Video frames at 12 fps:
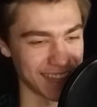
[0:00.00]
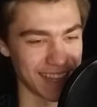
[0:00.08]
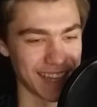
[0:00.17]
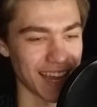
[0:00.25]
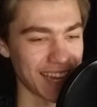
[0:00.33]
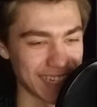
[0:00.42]

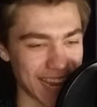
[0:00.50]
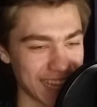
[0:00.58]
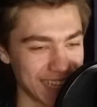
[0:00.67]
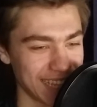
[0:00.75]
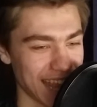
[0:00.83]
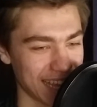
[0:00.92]
the
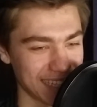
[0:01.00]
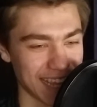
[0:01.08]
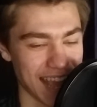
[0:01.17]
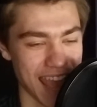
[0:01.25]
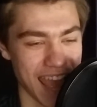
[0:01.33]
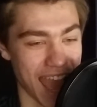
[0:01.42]
918 had
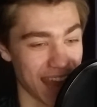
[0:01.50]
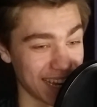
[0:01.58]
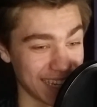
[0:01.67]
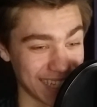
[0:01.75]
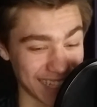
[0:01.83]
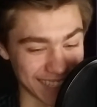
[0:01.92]

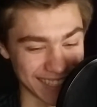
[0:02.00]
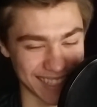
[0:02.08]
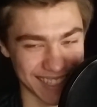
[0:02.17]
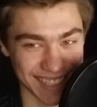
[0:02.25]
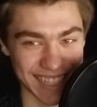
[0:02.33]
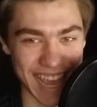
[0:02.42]
an
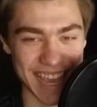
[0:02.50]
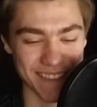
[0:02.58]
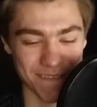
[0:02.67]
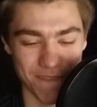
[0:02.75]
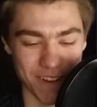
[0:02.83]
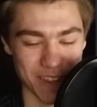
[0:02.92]

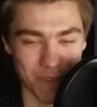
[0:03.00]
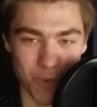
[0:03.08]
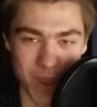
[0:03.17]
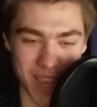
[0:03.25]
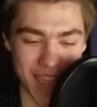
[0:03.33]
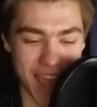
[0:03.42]
insane freaking
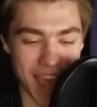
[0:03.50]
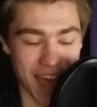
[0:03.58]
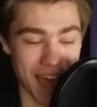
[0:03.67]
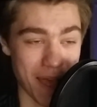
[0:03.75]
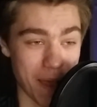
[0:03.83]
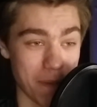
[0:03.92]
wing.
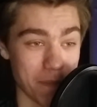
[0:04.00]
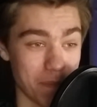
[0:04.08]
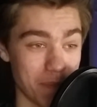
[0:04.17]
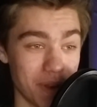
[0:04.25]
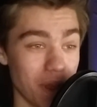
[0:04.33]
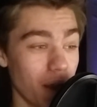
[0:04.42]

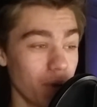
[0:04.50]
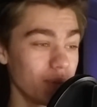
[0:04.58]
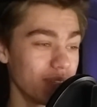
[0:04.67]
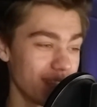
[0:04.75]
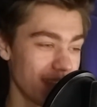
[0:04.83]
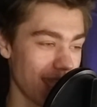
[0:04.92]
But not
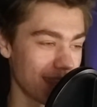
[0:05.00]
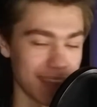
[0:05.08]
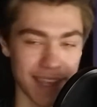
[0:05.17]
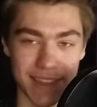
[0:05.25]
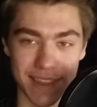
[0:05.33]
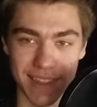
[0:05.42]
only
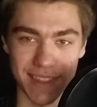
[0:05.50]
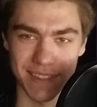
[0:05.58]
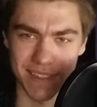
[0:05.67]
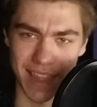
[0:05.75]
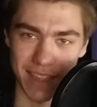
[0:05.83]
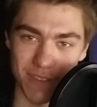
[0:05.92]
that,
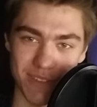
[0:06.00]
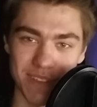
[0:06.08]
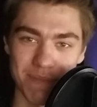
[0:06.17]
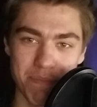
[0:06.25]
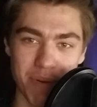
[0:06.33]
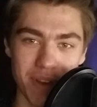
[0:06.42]
that you
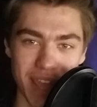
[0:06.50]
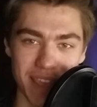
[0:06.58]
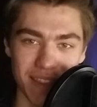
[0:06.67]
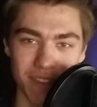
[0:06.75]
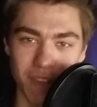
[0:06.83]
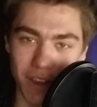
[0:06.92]
can put
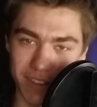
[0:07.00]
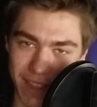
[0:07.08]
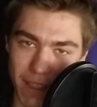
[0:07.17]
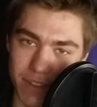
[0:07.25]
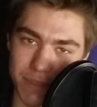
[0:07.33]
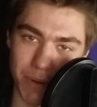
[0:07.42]
a
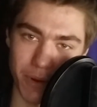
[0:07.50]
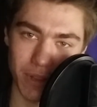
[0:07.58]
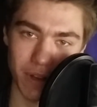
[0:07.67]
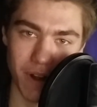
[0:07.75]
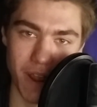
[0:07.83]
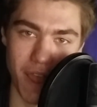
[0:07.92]
ducktail
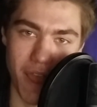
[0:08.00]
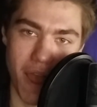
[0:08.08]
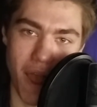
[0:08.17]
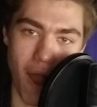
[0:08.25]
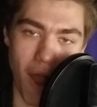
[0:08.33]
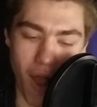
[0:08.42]
spoiler
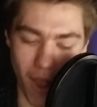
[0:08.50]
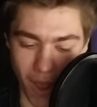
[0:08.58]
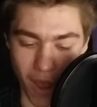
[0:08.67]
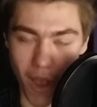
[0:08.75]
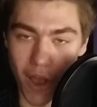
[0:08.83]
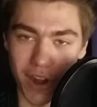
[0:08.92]

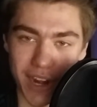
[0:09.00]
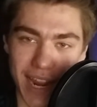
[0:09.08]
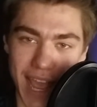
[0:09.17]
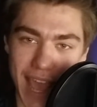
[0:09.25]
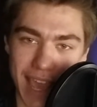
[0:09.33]
on